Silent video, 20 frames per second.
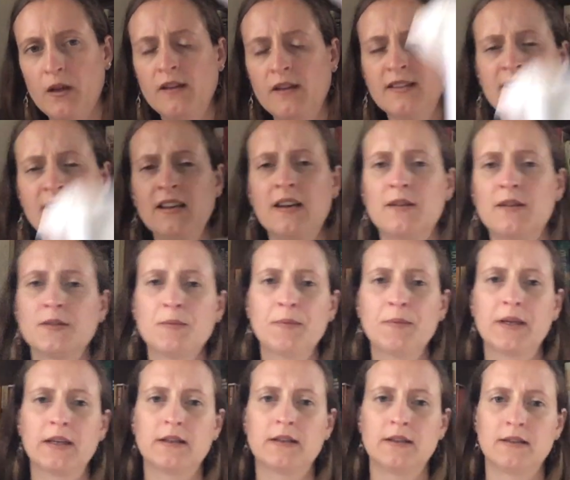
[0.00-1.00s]
So yeah, I was a
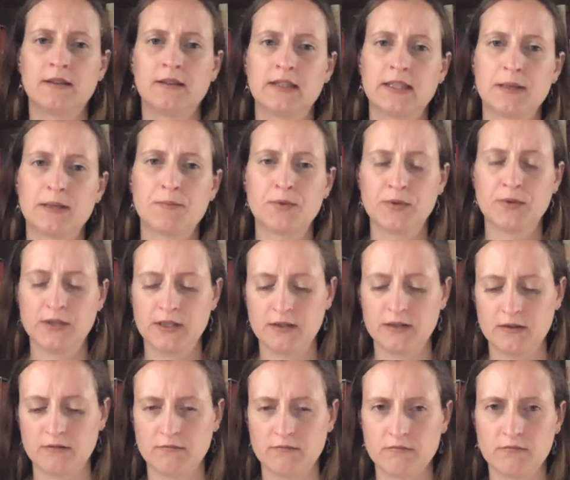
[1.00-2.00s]
bit
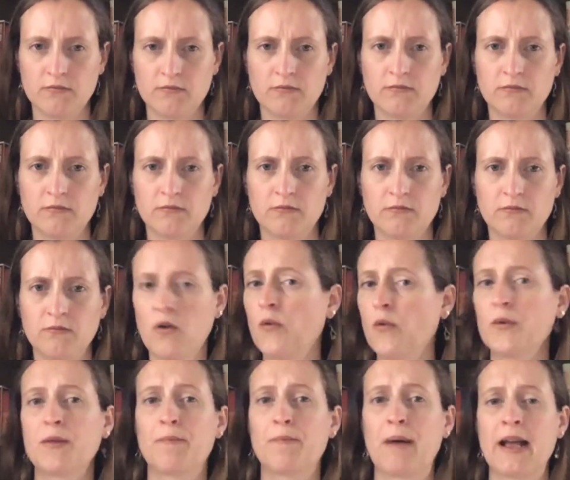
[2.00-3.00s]
disappointed, not with
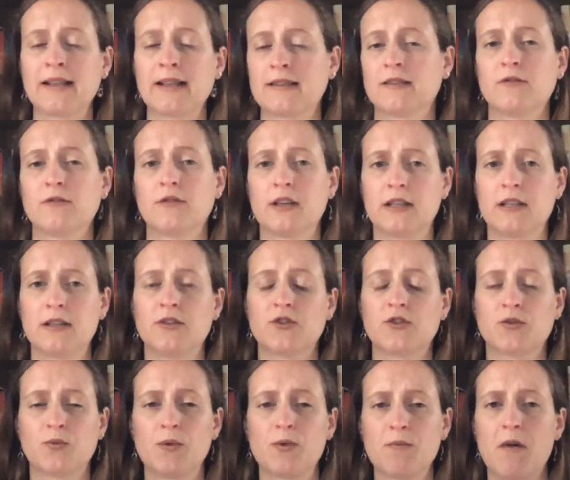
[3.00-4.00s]
the pattern or anything,
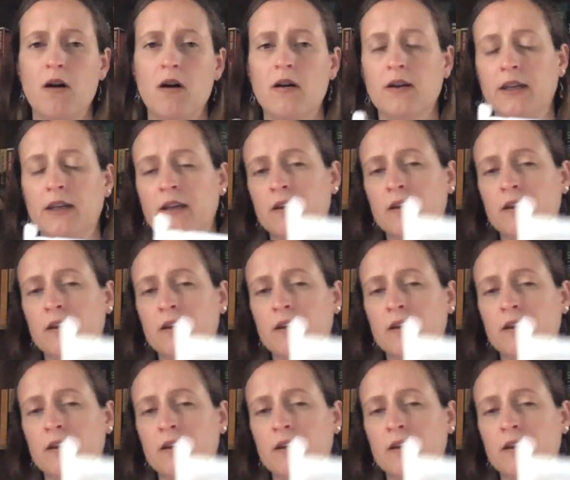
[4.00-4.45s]
just with my